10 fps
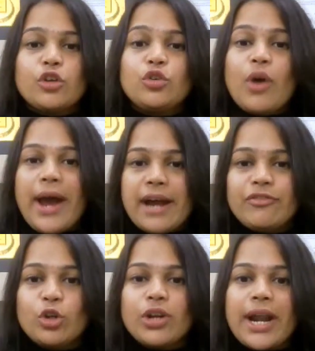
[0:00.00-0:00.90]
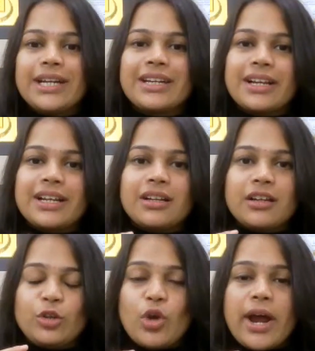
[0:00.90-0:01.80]
You have to
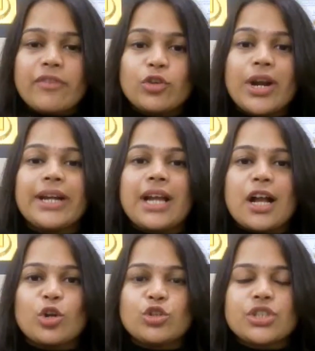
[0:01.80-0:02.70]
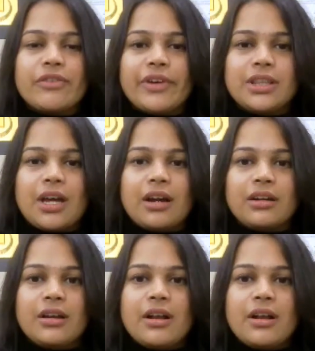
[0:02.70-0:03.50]
write conclusion for that.